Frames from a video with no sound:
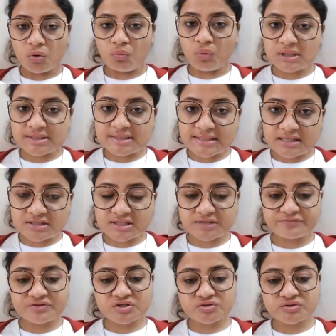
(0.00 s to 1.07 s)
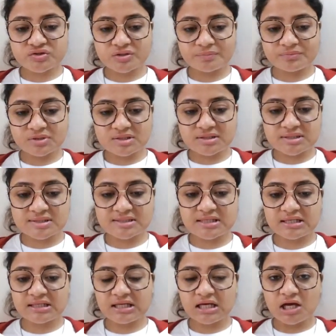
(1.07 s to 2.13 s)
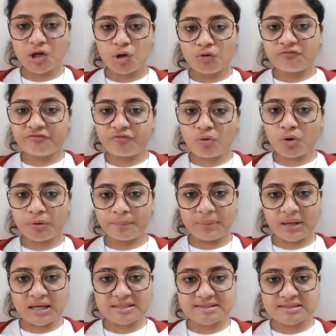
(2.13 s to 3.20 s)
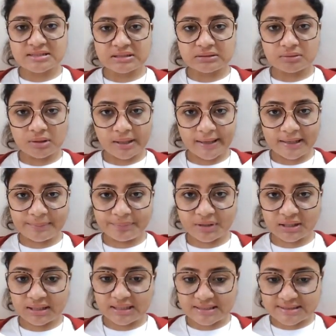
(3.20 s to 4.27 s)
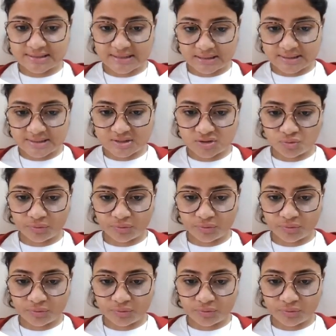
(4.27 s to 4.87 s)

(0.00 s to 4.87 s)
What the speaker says: What cell surface receptors? The CD4 plus helper T cells.